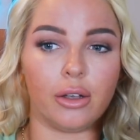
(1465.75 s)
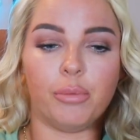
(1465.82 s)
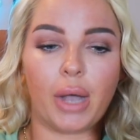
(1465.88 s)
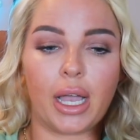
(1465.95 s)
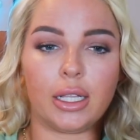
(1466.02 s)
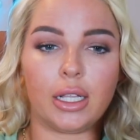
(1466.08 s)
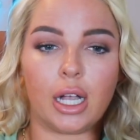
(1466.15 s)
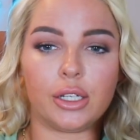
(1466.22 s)

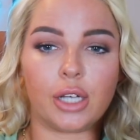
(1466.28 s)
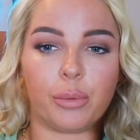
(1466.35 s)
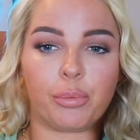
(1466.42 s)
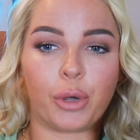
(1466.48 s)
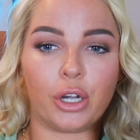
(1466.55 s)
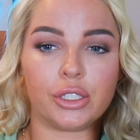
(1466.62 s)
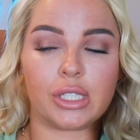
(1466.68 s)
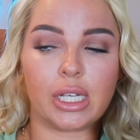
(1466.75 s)
but a
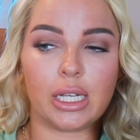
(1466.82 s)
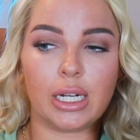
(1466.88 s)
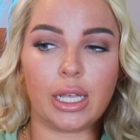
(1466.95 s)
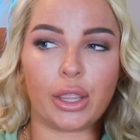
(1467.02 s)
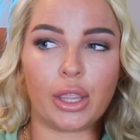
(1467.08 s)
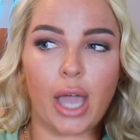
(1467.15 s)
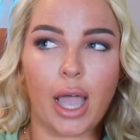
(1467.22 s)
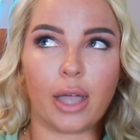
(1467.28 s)
person
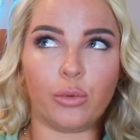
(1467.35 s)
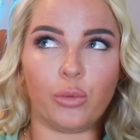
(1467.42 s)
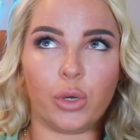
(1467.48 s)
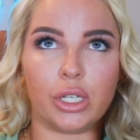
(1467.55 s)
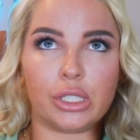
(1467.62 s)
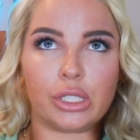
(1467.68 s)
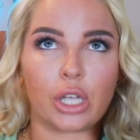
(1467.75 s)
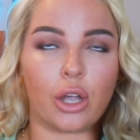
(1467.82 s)
that
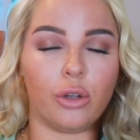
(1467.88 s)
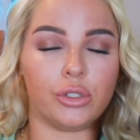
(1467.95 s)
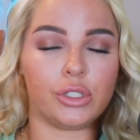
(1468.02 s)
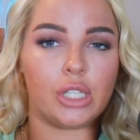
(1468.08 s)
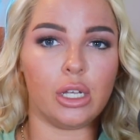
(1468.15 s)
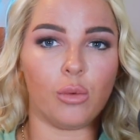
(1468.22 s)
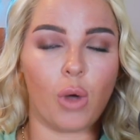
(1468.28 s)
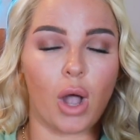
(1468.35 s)
was
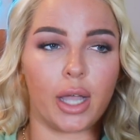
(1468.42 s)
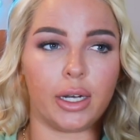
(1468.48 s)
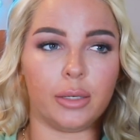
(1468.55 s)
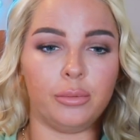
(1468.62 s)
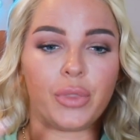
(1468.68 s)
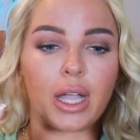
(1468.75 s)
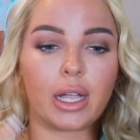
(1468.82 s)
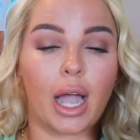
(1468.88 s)
hosting one
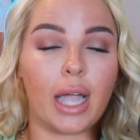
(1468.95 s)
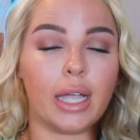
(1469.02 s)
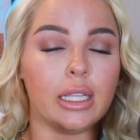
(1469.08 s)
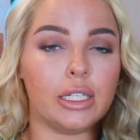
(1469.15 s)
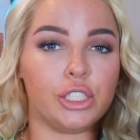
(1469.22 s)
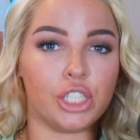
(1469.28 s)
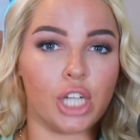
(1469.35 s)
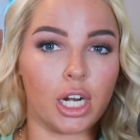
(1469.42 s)
that
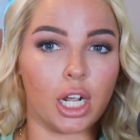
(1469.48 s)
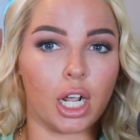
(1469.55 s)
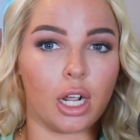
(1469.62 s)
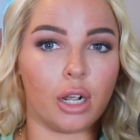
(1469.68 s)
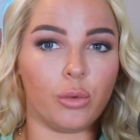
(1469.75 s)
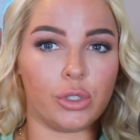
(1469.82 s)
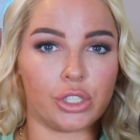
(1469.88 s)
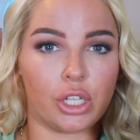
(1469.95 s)
Kylie Jenner
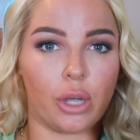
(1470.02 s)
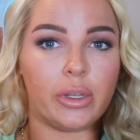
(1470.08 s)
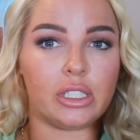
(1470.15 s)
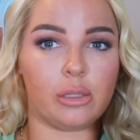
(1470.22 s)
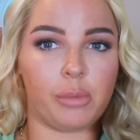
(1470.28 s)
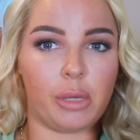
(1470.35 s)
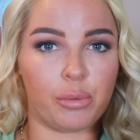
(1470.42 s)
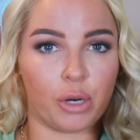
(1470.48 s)
was going
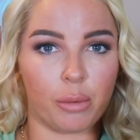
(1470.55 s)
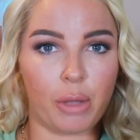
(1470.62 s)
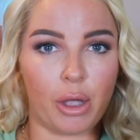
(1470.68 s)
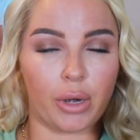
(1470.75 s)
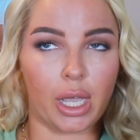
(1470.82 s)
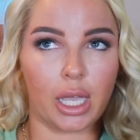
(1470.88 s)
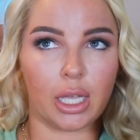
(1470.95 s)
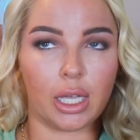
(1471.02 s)
to be
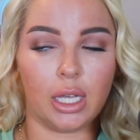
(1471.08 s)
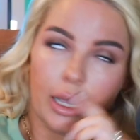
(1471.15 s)
promoting.